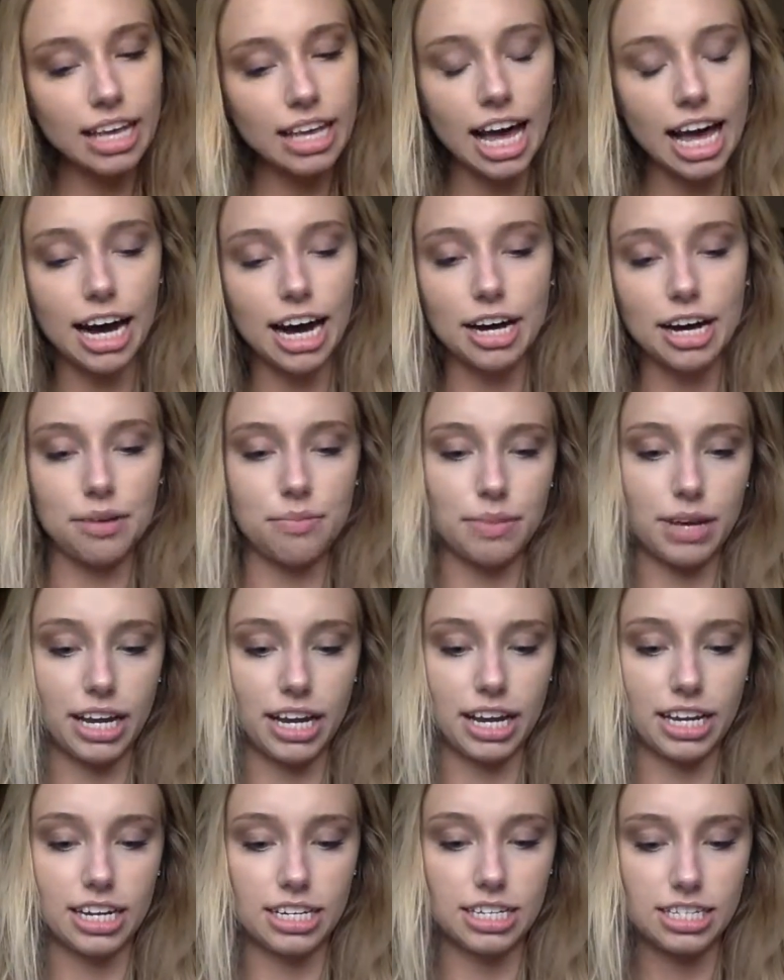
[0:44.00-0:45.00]
and
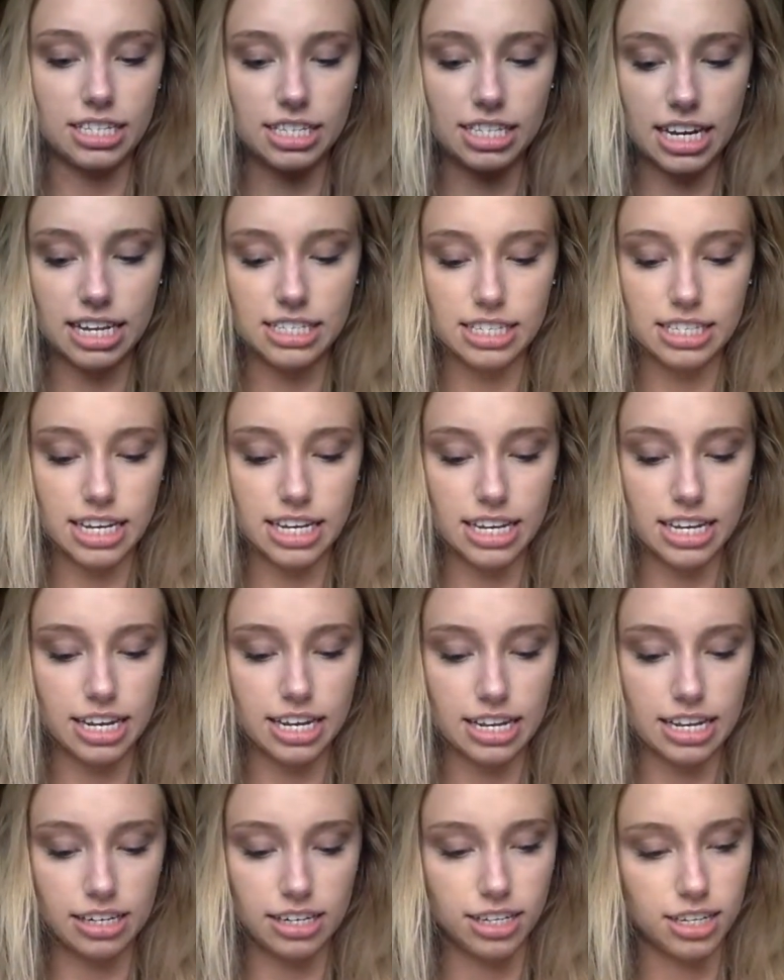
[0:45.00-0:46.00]
kind of discuss it,
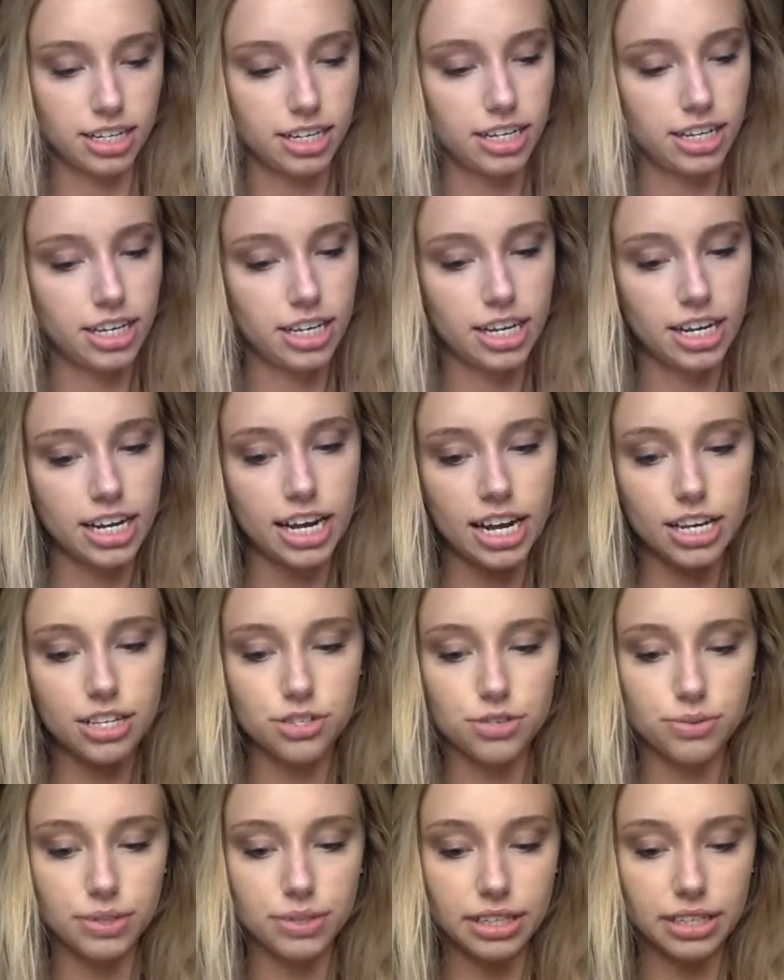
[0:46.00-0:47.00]
and
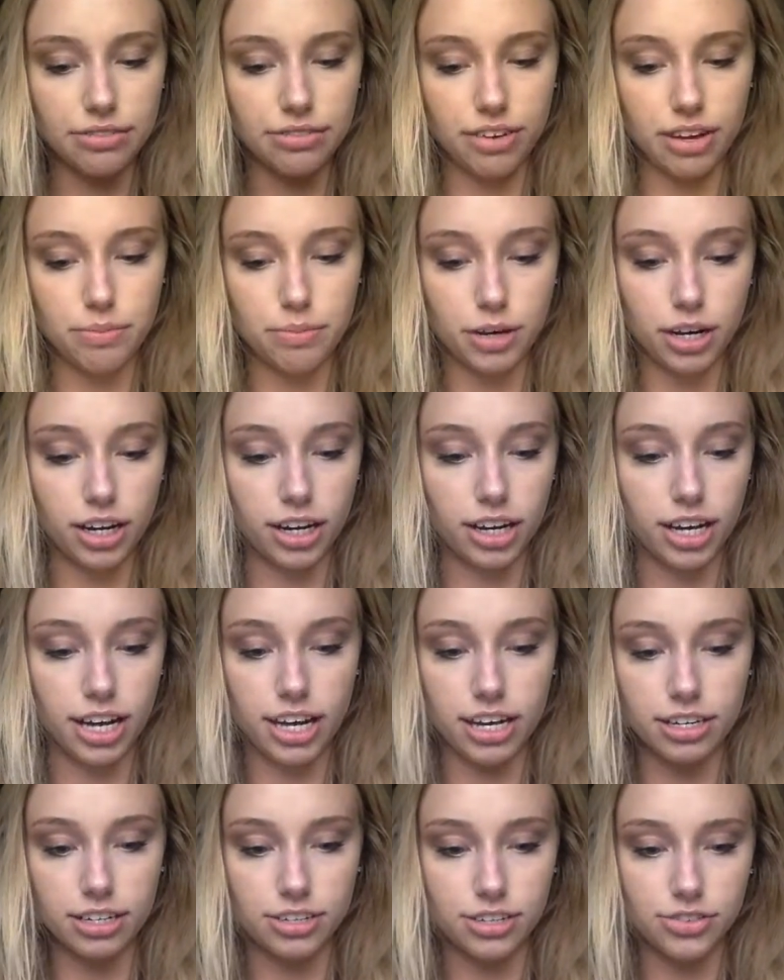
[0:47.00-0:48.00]
it's a really fun book.
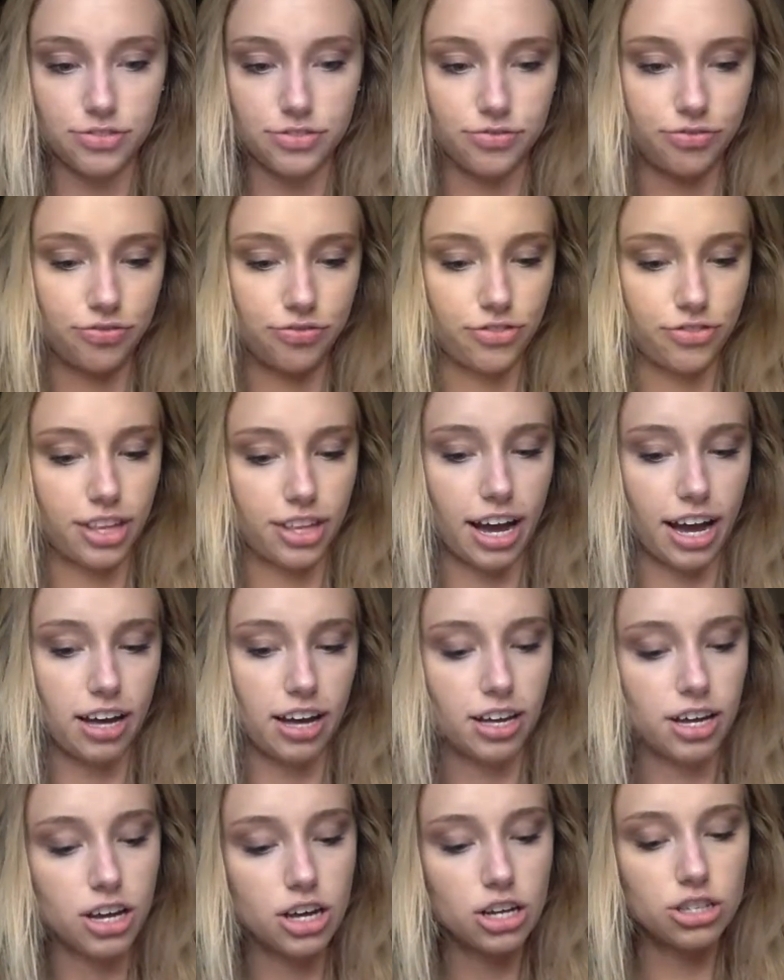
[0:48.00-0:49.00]
And yeah,
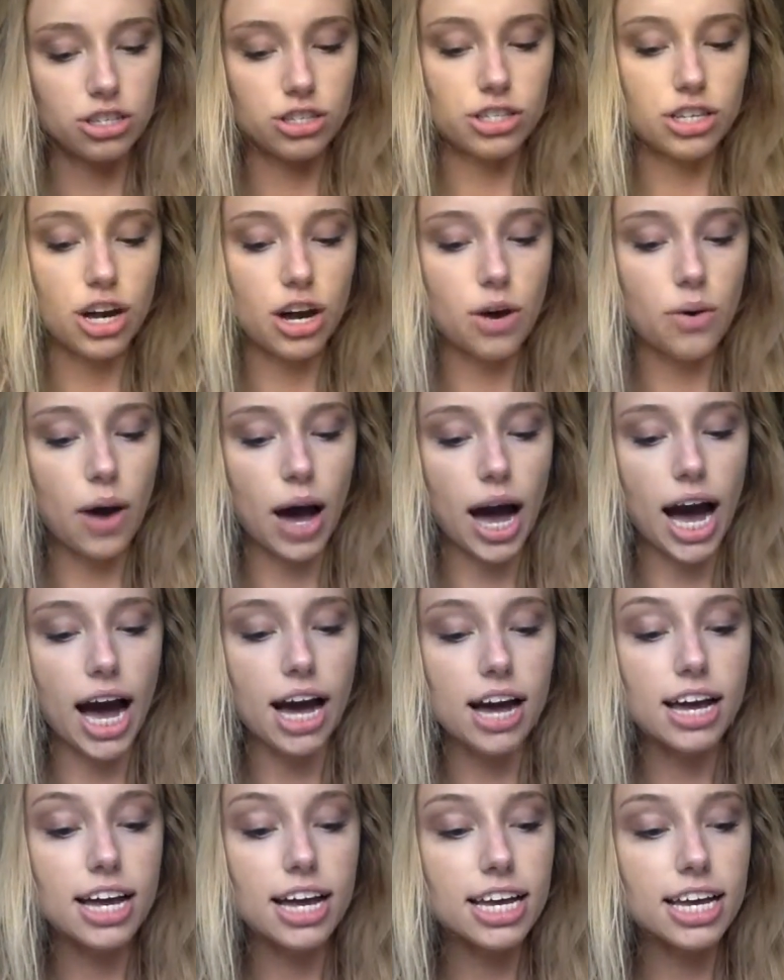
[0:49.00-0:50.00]
so
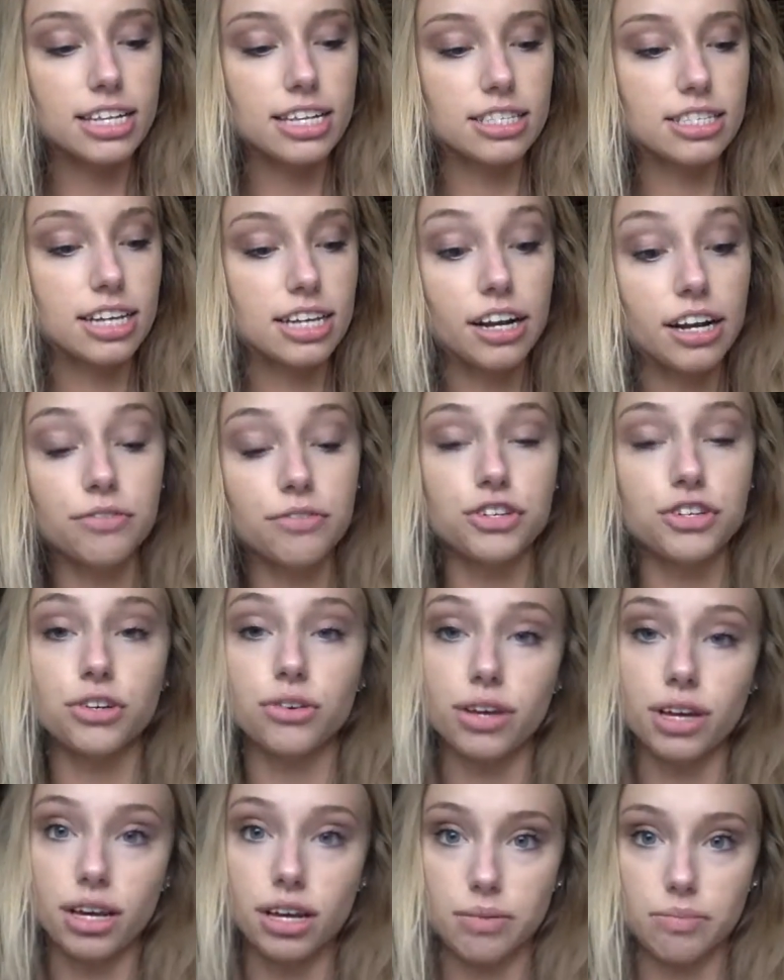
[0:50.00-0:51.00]
instead of
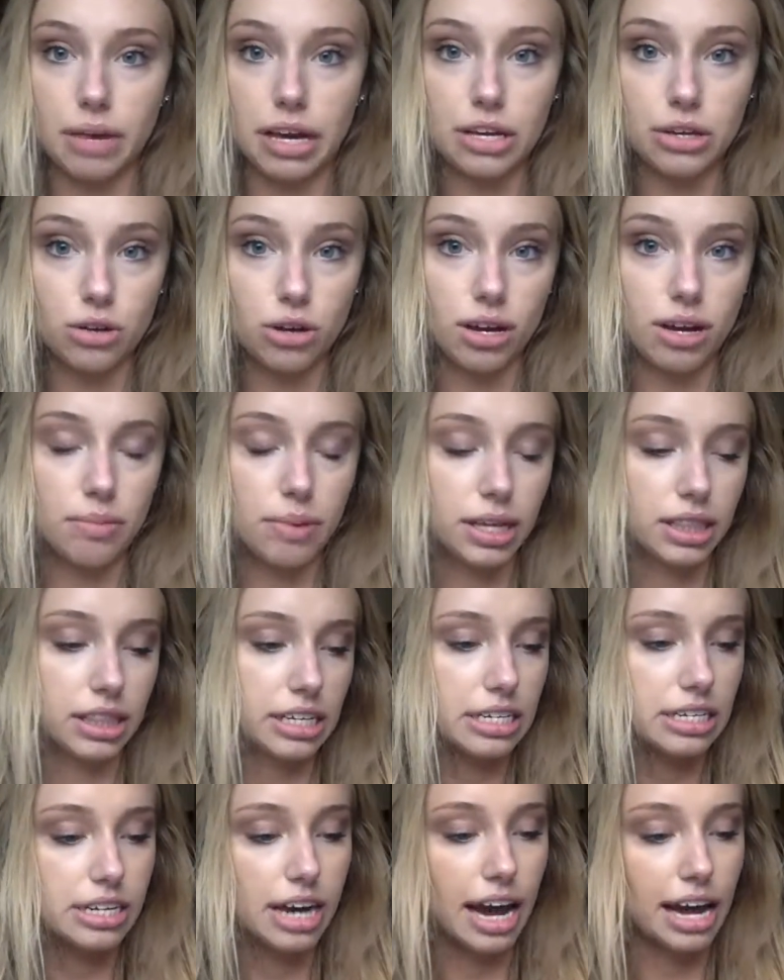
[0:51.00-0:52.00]
doing my unit about
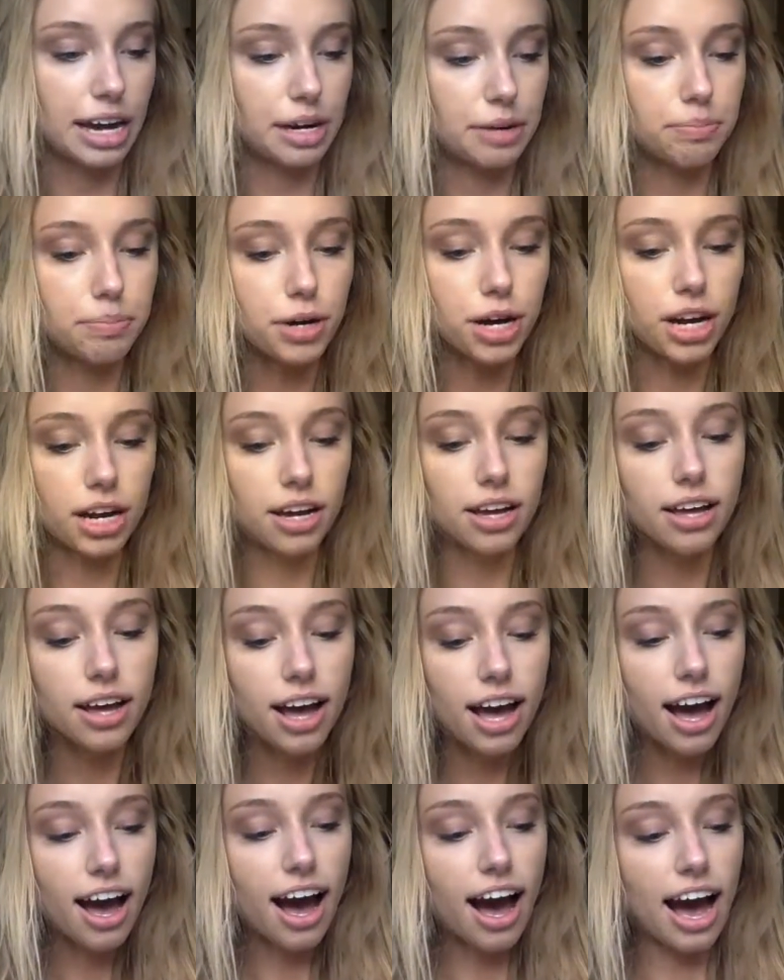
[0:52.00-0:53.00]
the entire book,
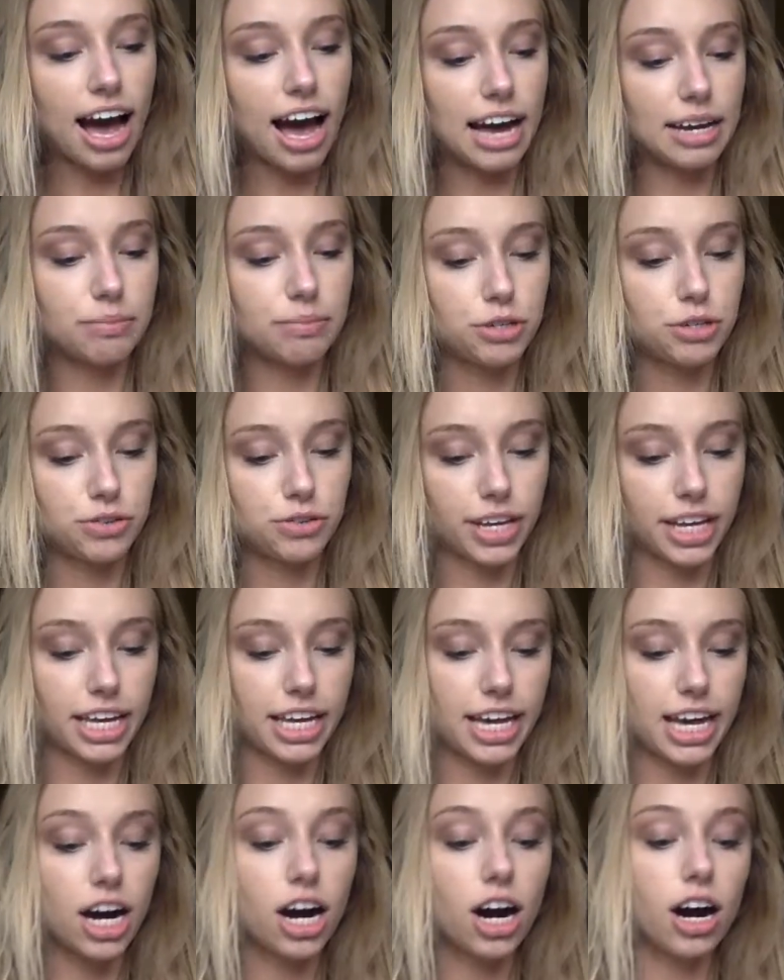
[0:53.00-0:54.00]
I'm doing
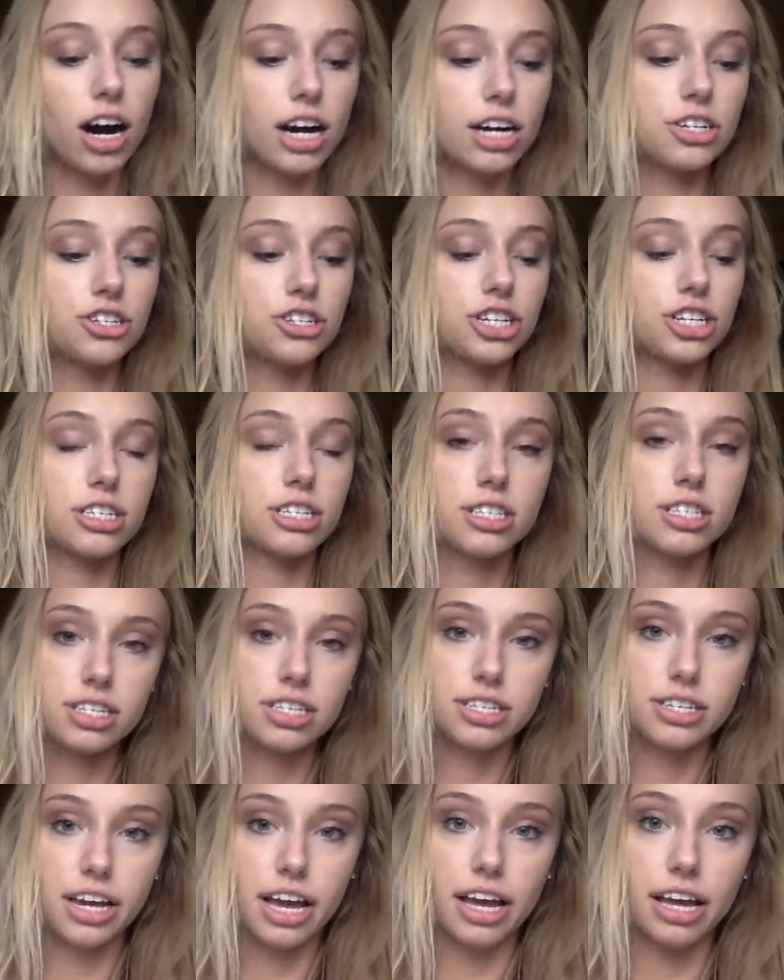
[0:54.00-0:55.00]
it on just the
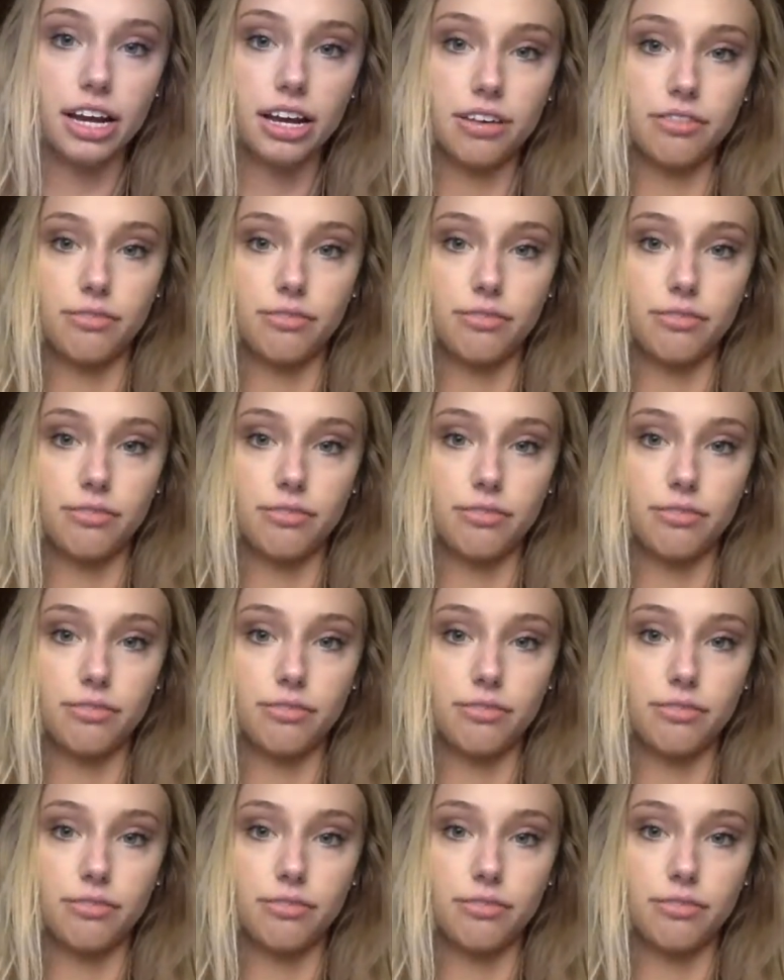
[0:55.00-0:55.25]
state of